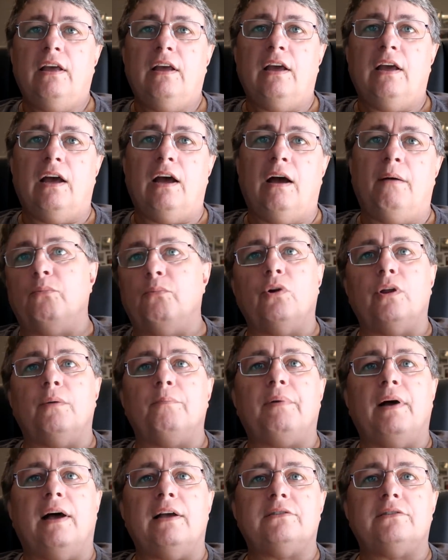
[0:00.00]

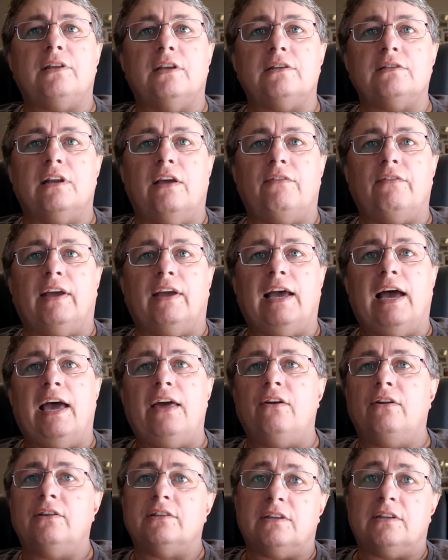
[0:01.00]
Boarding pass doesn't have a
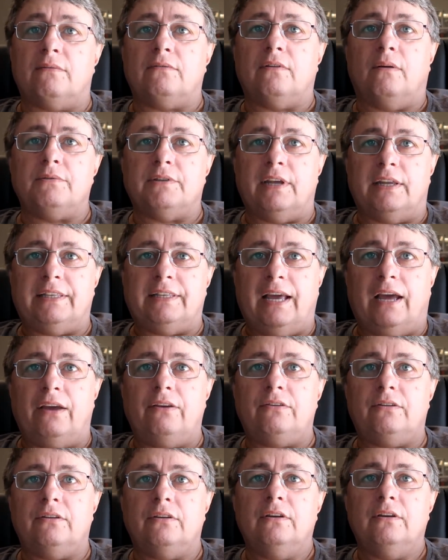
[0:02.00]
gate on it. Sometimes they
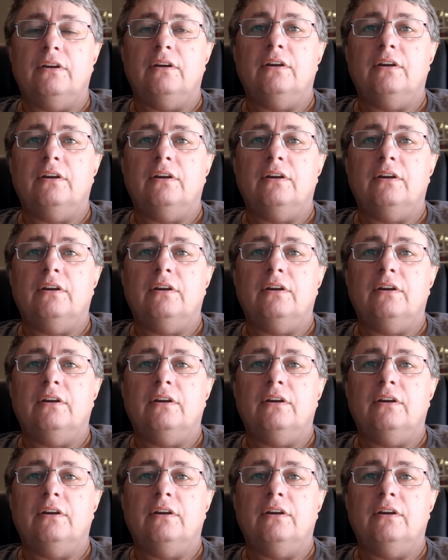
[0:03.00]
don't.